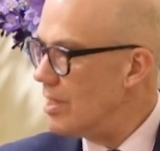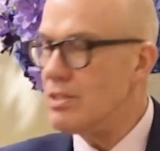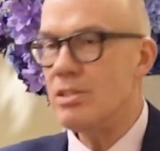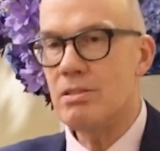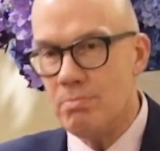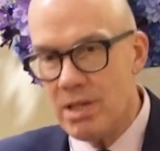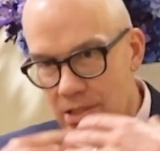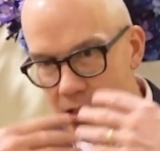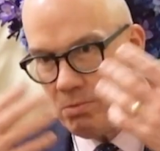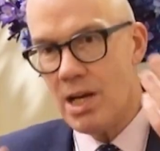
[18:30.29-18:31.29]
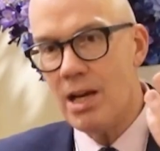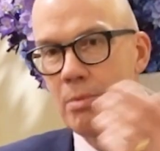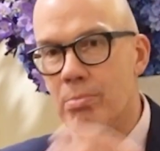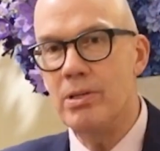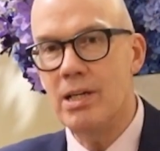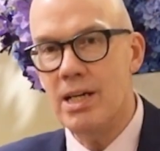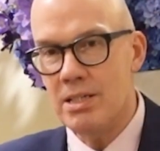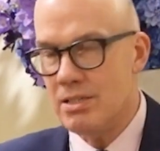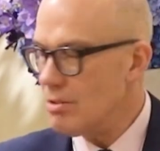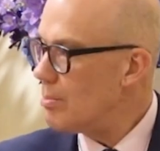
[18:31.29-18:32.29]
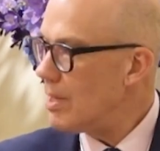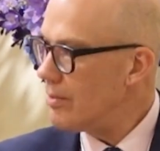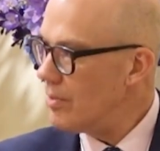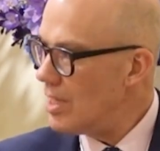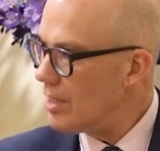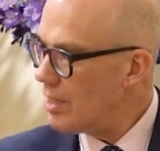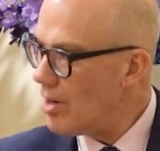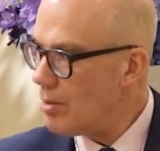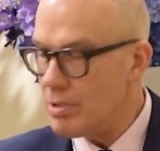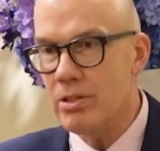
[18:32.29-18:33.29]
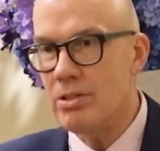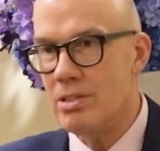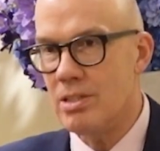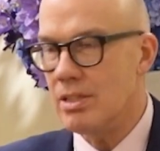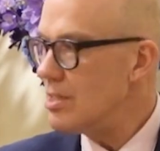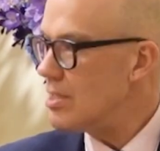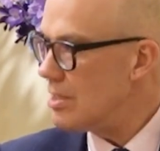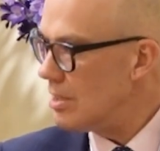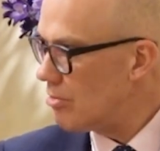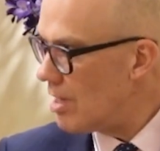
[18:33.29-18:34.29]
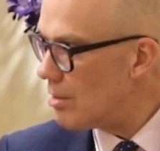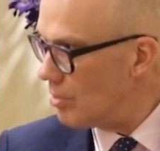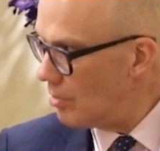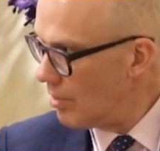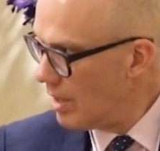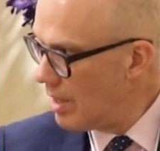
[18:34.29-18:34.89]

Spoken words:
It just makes you well up, and the hairs on the back of your neck go up, and you just think, this is incredible.